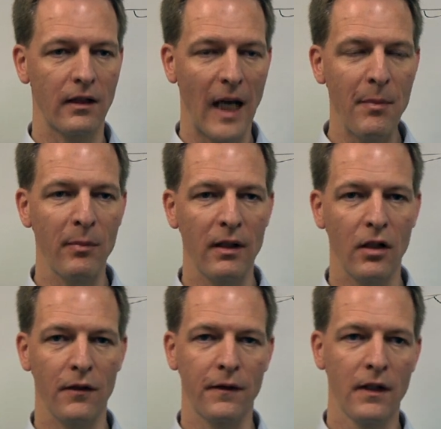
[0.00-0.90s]
capable
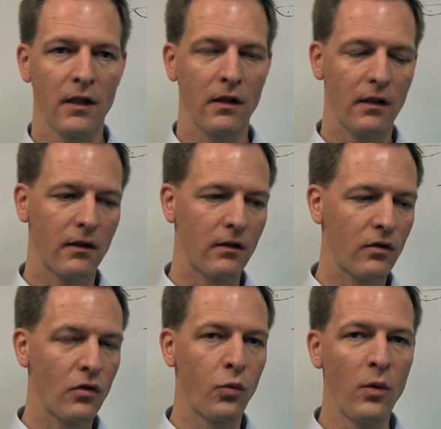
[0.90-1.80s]
of
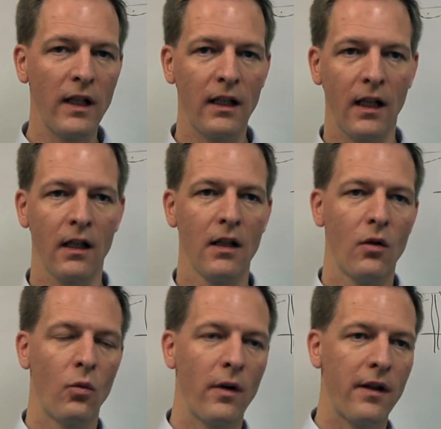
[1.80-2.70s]
tweaking
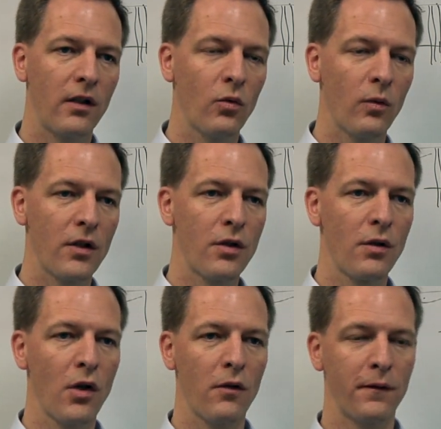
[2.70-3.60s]
whether you want to
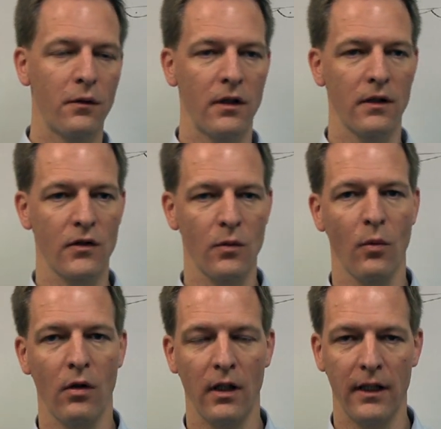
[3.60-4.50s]
go for
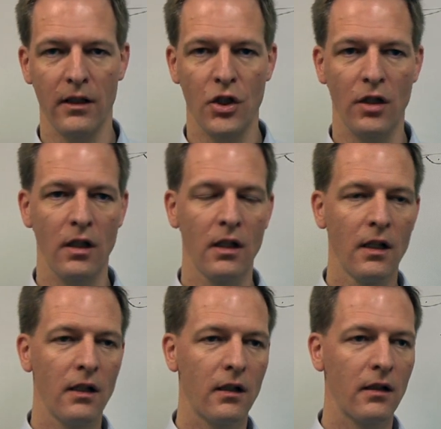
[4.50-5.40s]
small energy
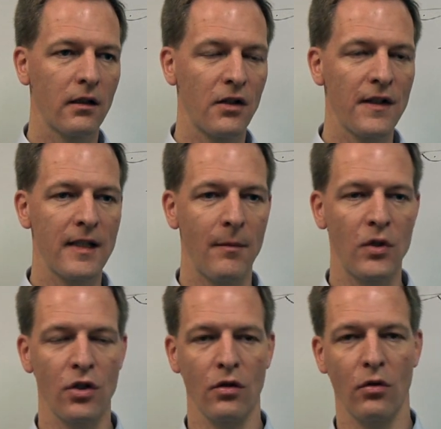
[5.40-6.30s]

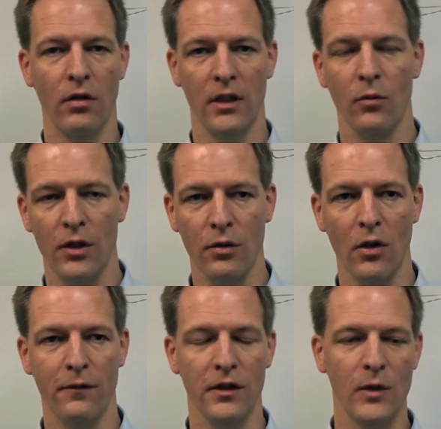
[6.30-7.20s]
consumption or you want to
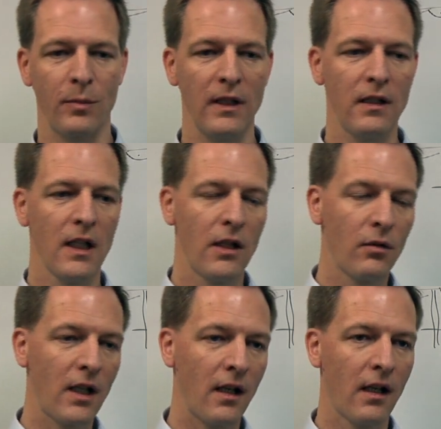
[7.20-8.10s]
go for speed.
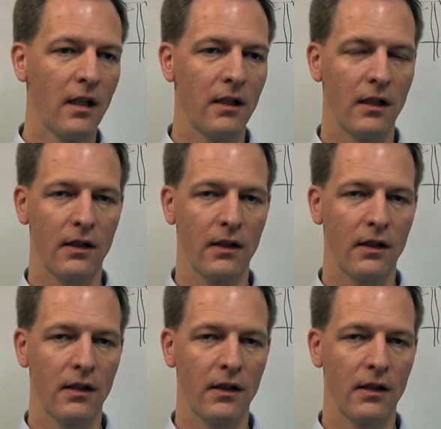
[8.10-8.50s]
You can